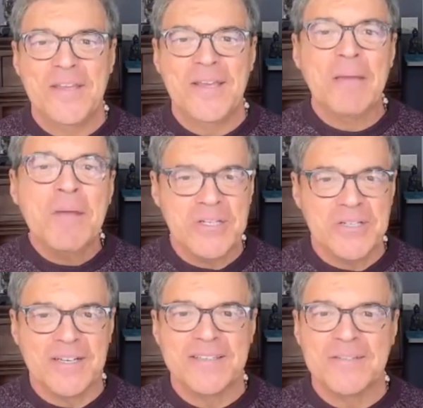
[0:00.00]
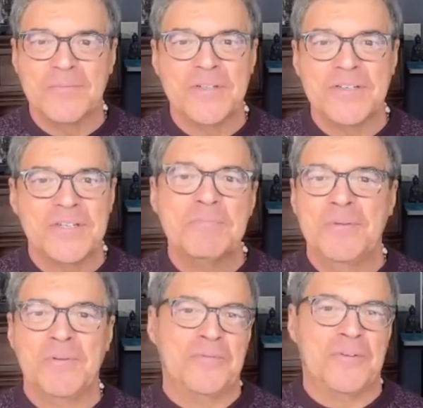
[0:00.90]
images was just
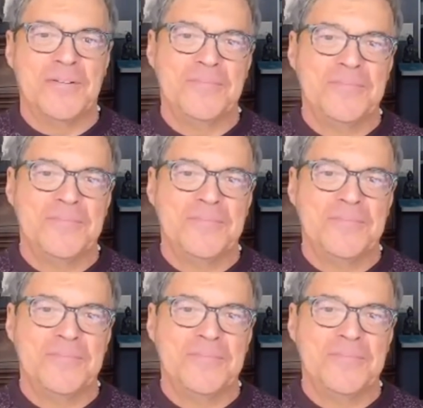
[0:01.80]
beautiful.